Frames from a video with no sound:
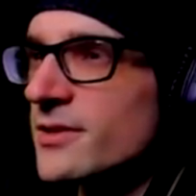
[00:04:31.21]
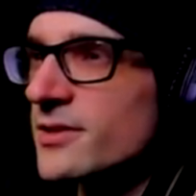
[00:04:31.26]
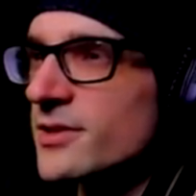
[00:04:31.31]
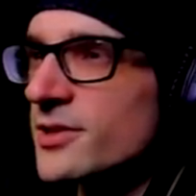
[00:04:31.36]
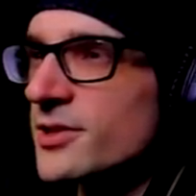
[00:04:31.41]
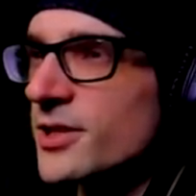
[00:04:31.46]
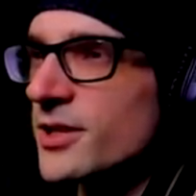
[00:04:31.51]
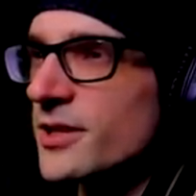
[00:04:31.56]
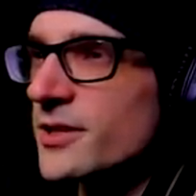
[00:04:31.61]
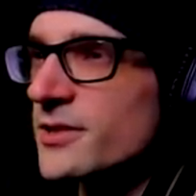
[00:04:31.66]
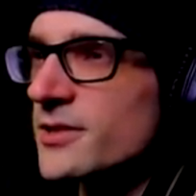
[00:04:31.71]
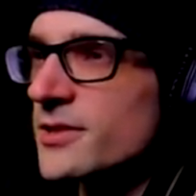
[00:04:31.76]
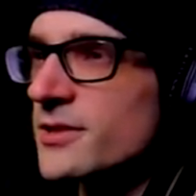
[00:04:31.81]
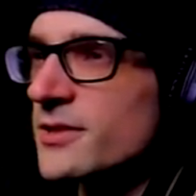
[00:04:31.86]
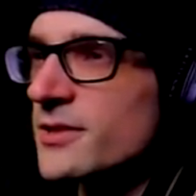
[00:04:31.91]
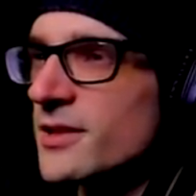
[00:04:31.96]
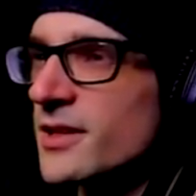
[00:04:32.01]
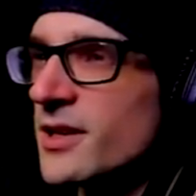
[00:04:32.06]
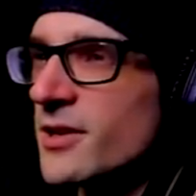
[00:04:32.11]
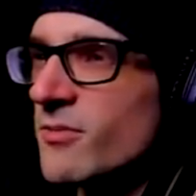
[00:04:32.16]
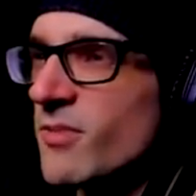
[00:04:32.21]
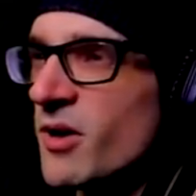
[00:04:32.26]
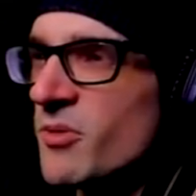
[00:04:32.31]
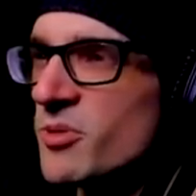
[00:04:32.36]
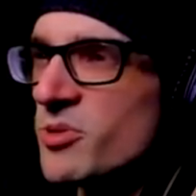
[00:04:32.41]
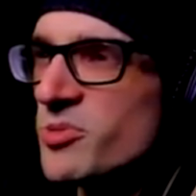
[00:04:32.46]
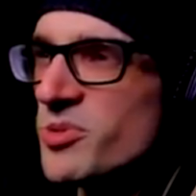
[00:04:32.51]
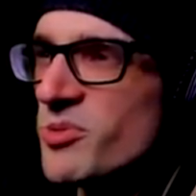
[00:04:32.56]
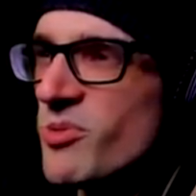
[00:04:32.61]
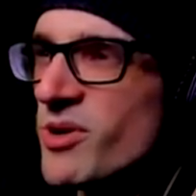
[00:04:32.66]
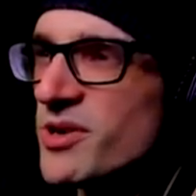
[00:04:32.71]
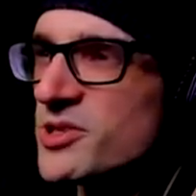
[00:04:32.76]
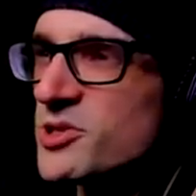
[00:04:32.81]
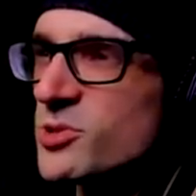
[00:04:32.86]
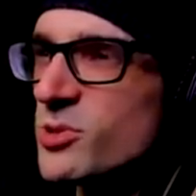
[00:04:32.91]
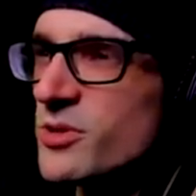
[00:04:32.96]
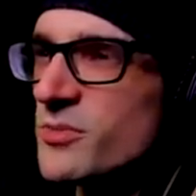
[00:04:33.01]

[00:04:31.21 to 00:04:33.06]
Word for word: Shit. Why would we want to